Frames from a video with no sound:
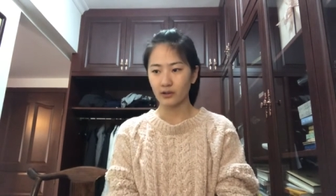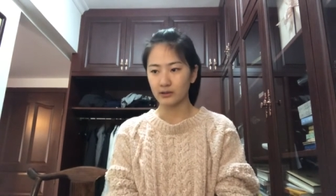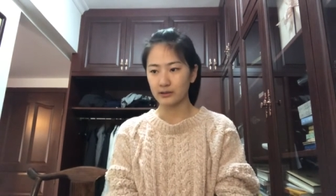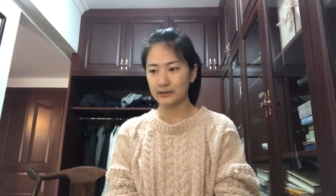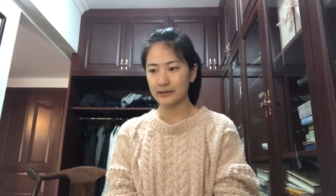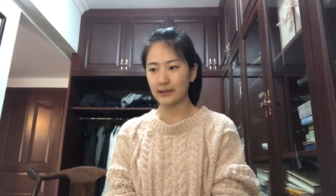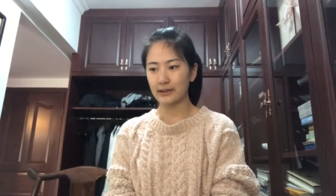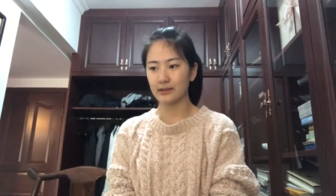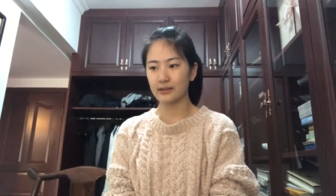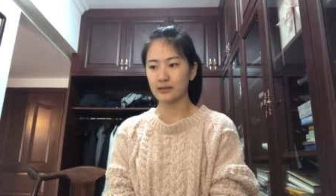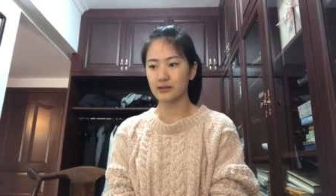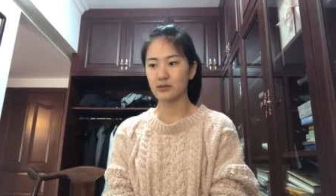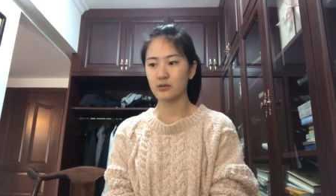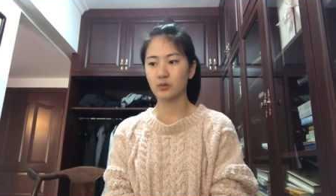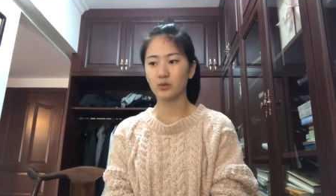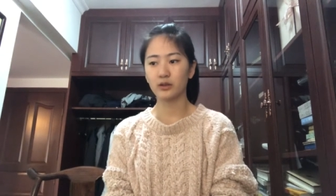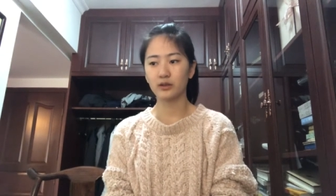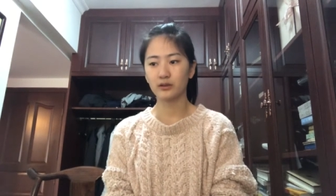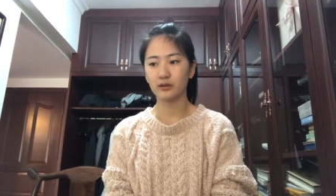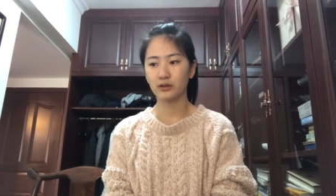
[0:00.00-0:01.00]
That is
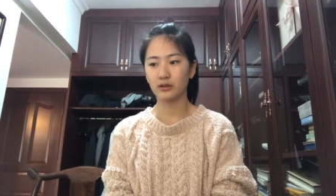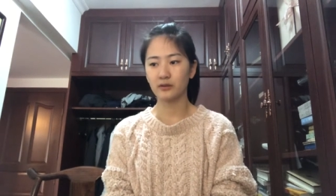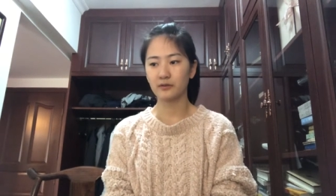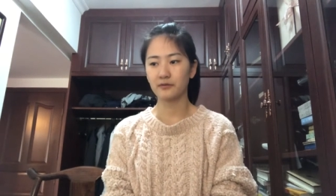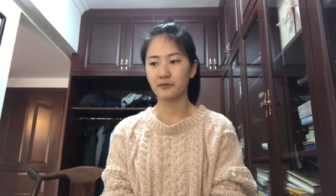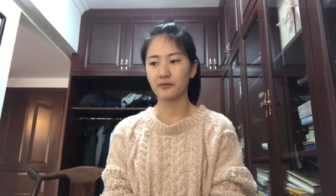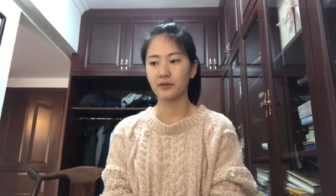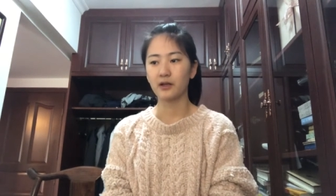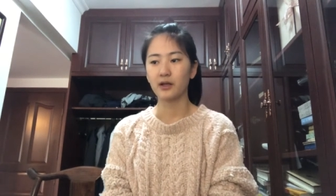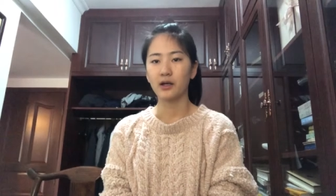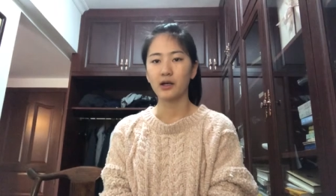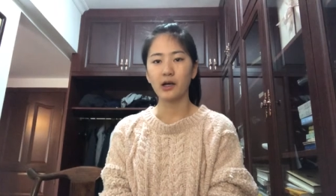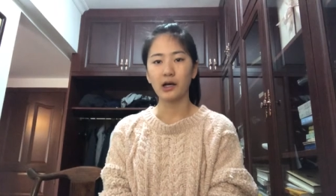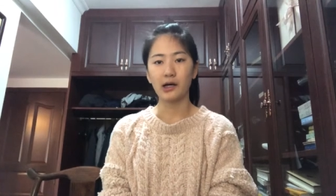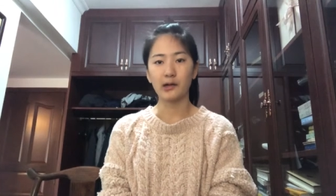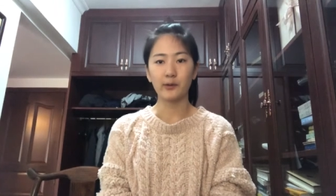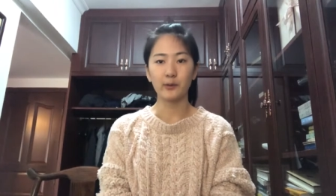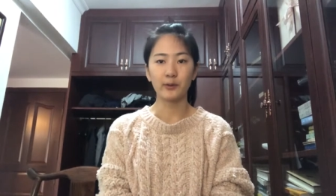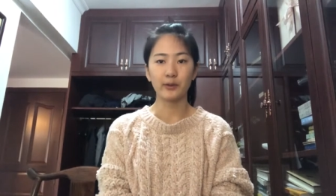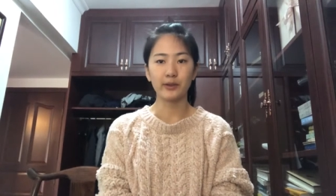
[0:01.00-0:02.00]
one of
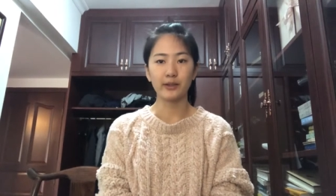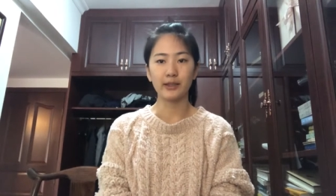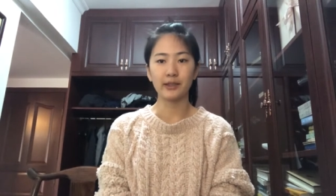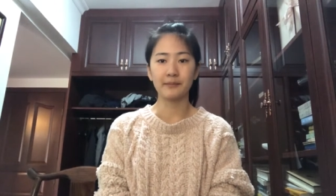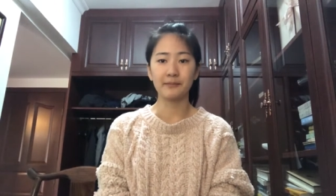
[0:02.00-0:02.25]
our